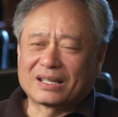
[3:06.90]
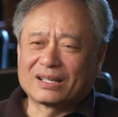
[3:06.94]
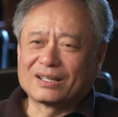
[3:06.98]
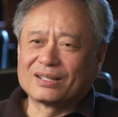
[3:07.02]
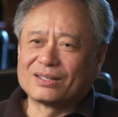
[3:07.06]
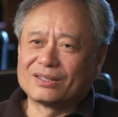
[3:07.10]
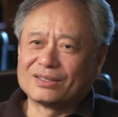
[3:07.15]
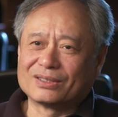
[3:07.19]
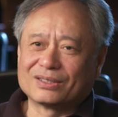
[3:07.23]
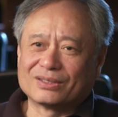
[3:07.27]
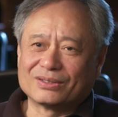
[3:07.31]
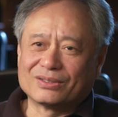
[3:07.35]
hang
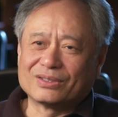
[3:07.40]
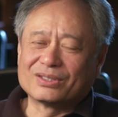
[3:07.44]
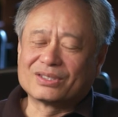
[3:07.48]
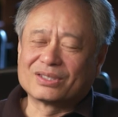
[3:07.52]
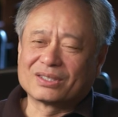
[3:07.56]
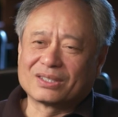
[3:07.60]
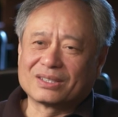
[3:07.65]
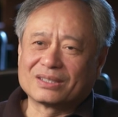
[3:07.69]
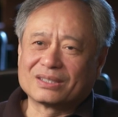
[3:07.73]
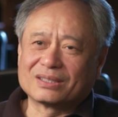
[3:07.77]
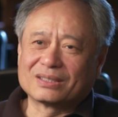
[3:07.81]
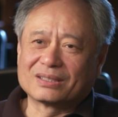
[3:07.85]
on to each
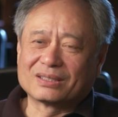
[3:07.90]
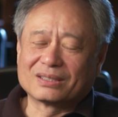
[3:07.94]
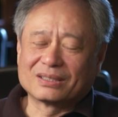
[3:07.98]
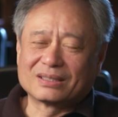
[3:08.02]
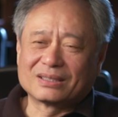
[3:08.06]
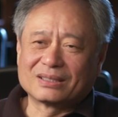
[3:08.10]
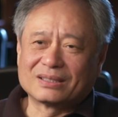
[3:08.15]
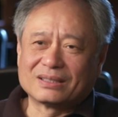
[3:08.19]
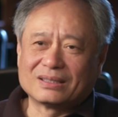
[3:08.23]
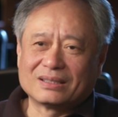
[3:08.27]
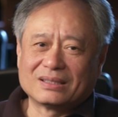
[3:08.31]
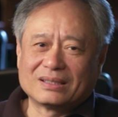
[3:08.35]
other.
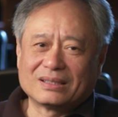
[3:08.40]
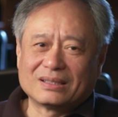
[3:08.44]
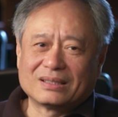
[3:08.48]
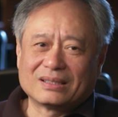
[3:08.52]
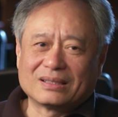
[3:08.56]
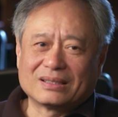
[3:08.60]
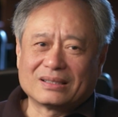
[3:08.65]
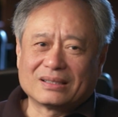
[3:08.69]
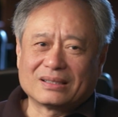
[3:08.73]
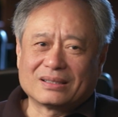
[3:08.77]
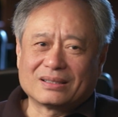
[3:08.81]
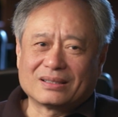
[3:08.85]

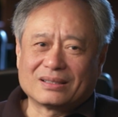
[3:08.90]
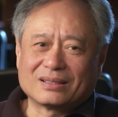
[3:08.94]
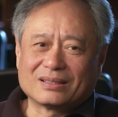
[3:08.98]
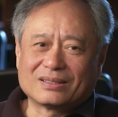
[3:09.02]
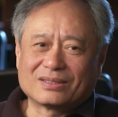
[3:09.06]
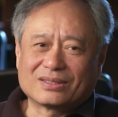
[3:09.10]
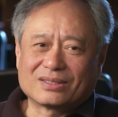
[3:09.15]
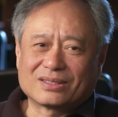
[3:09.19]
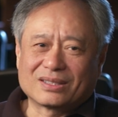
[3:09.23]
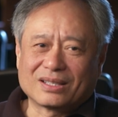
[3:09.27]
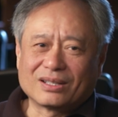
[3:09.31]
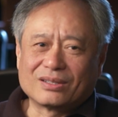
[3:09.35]

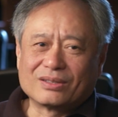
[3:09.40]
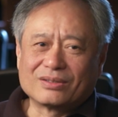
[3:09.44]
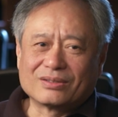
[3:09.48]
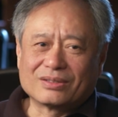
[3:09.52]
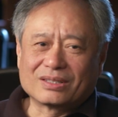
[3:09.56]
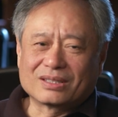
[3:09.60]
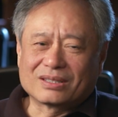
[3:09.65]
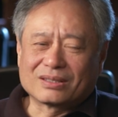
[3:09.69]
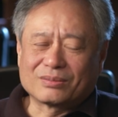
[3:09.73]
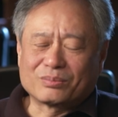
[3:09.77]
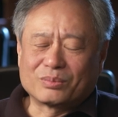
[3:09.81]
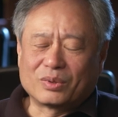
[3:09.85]
Itself
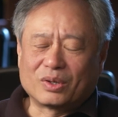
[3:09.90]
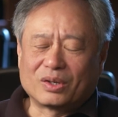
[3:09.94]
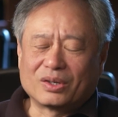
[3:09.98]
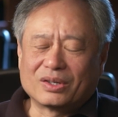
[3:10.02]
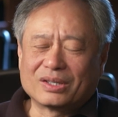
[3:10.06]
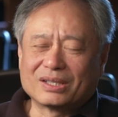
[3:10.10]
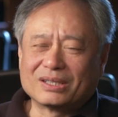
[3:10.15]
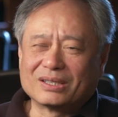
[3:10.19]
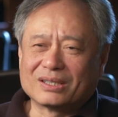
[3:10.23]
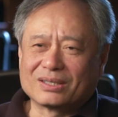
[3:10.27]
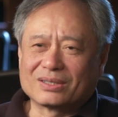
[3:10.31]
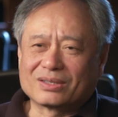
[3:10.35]
is a
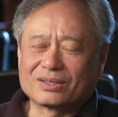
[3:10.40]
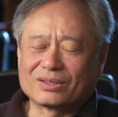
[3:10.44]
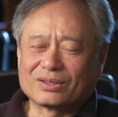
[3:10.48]
poignant